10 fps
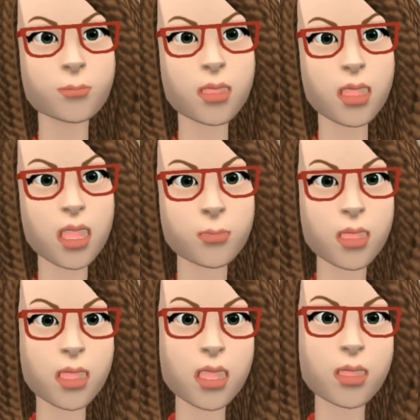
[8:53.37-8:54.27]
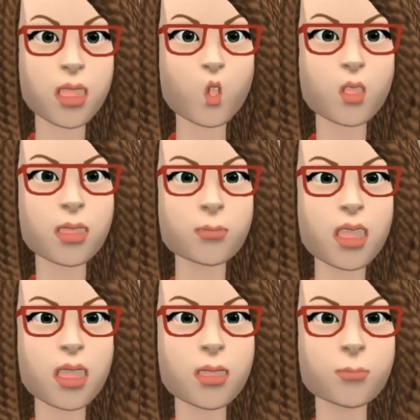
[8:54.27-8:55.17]
This represents your
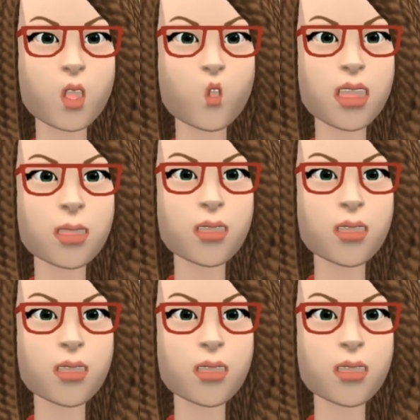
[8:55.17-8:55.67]
company's profit